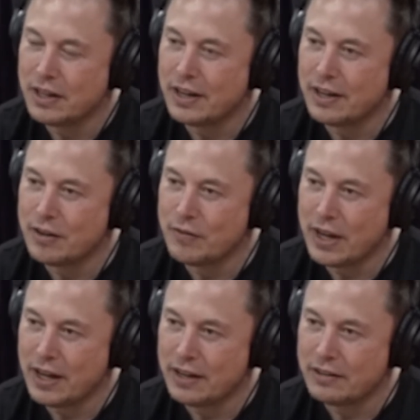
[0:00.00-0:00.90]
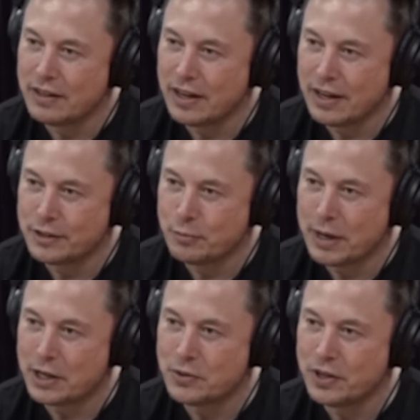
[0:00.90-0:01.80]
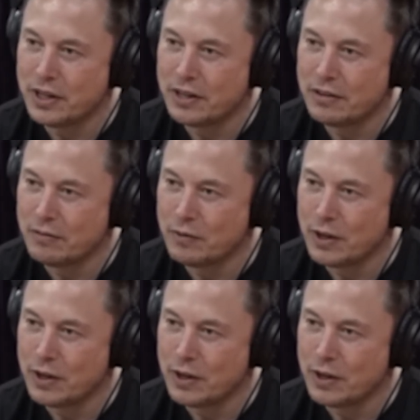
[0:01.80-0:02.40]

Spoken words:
and that has a battery and a